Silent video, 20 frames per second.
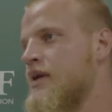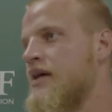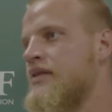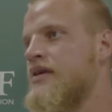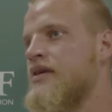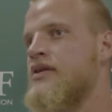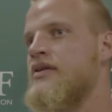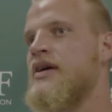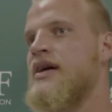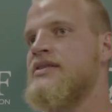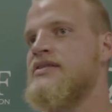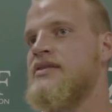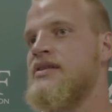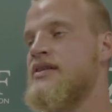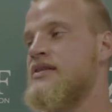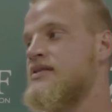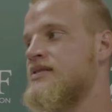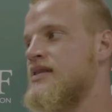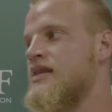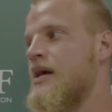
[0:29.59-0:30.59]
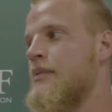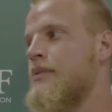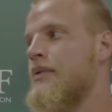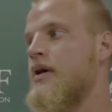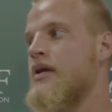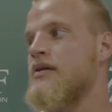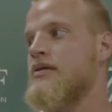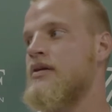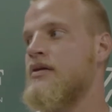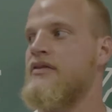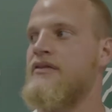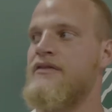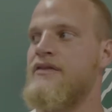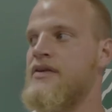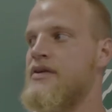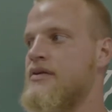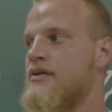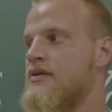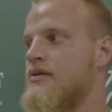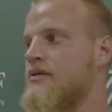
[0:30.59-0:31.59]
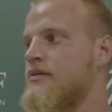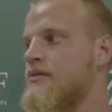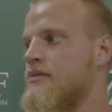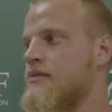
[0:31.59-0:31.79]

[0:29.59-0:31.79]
and I think you guys are getting to see that product on the field.